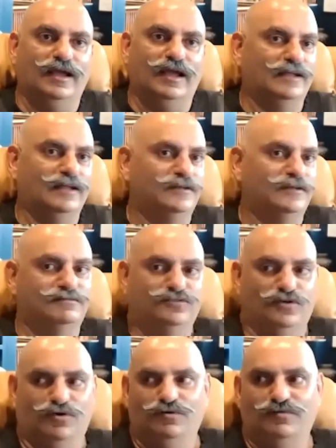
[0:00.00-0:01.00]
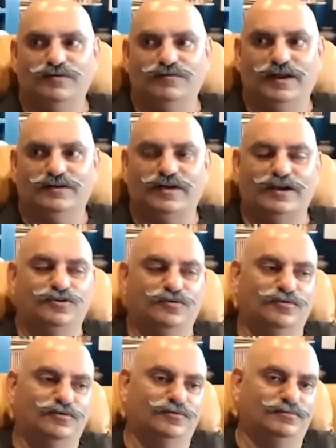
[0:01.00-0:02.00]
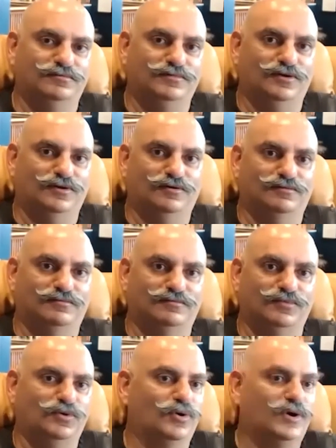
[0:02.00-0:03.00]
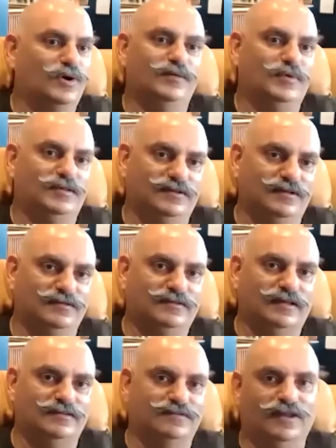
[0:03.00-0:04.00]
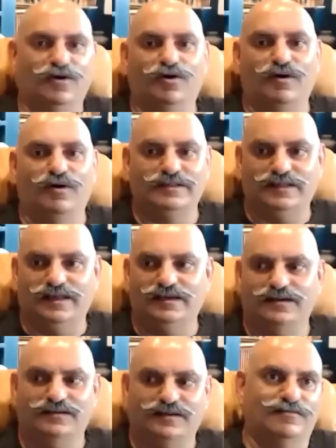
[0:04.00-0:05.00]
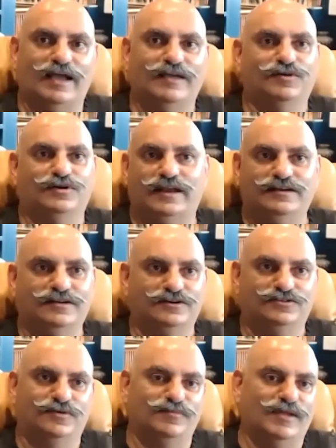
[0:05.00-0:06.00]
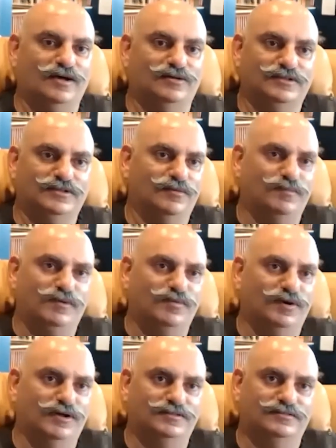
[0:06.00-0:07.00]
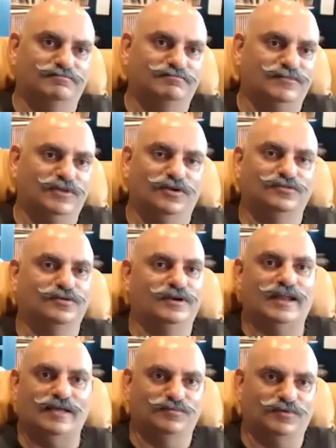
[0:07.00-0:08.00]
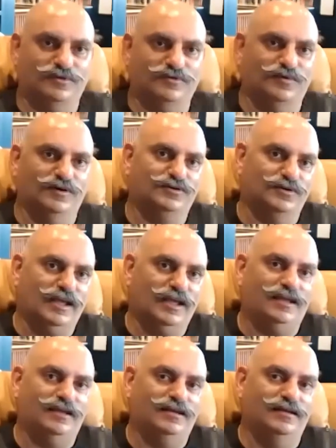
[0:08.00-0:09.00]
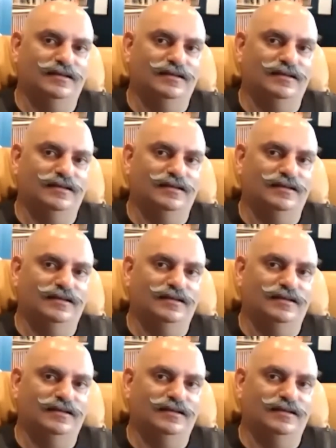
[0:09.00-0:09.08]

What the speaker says: And so when we are trying to, look at a business and say, oh, I think 5 or 10 years from now, this will be worth, 3 times what it's worth today,